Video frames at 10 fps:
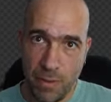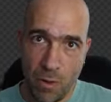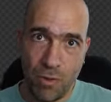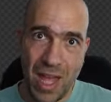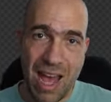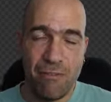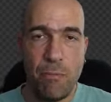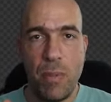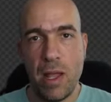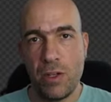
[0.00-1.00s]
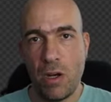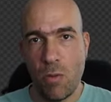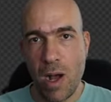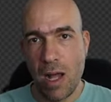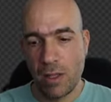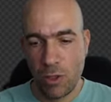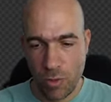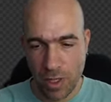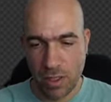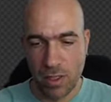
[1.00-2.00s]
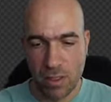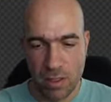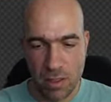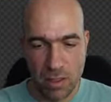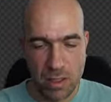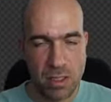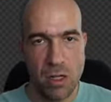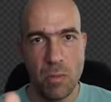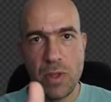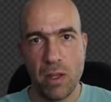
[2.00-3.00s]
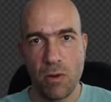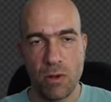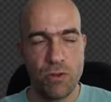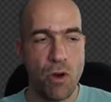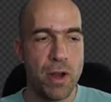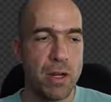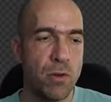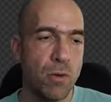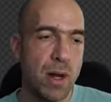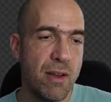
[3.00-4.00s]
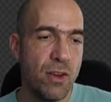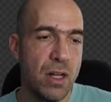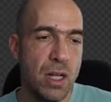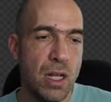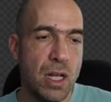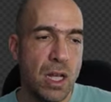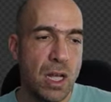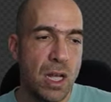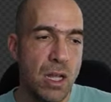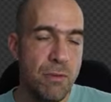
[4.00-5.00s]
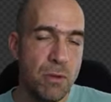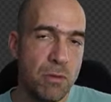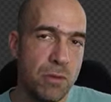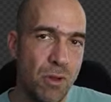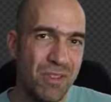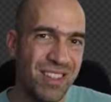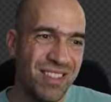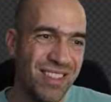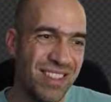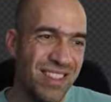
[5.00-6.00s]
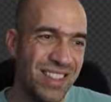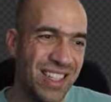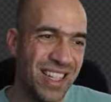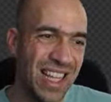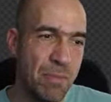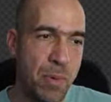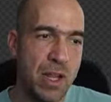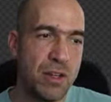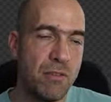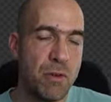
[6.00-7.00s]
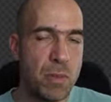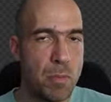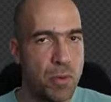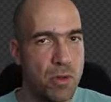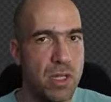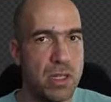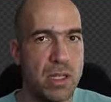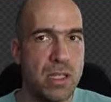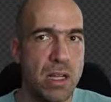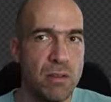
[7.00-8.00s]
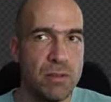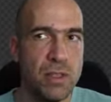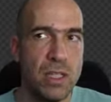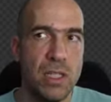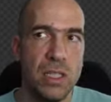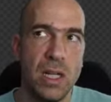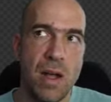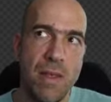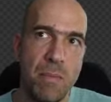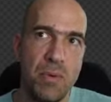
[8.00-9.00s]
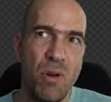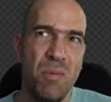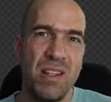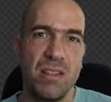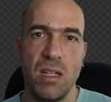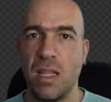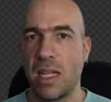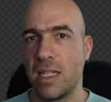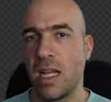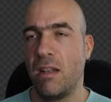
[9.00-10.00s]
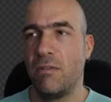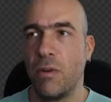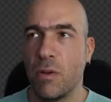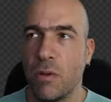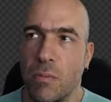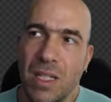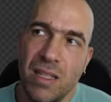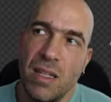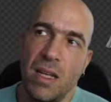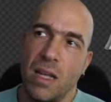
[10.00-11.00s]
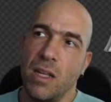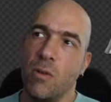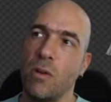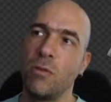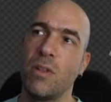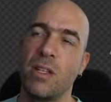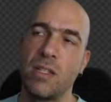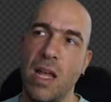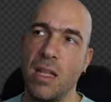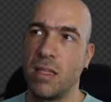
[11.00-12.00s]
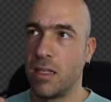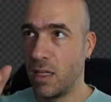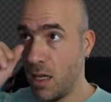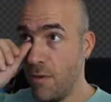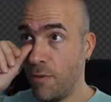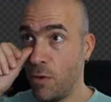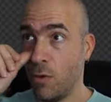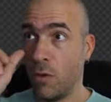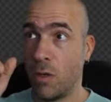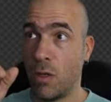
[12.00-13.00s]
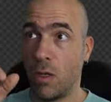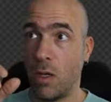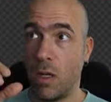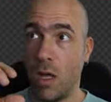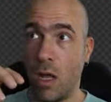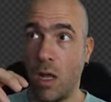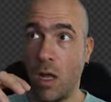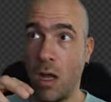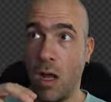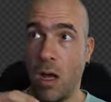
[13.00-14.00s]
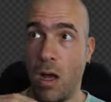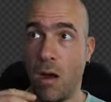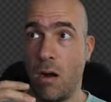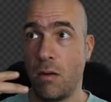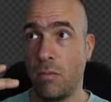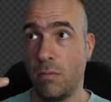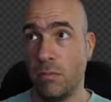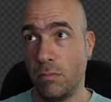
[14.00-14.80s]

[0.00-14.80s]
don't have pleasure while doing sculpting or drawing or whatever if you don't get pleasure from the process itself then probably it's not exactly for you but in order to understand if you uh, are